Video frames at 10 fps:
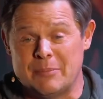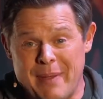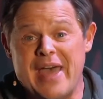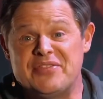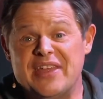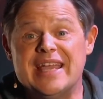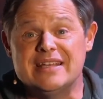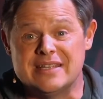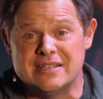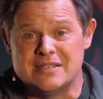the bad
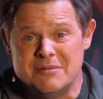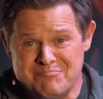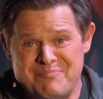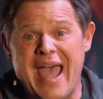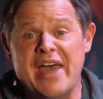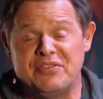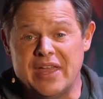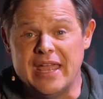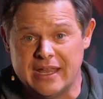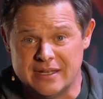things as bad
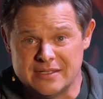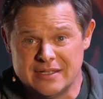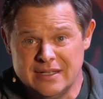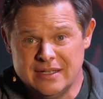things.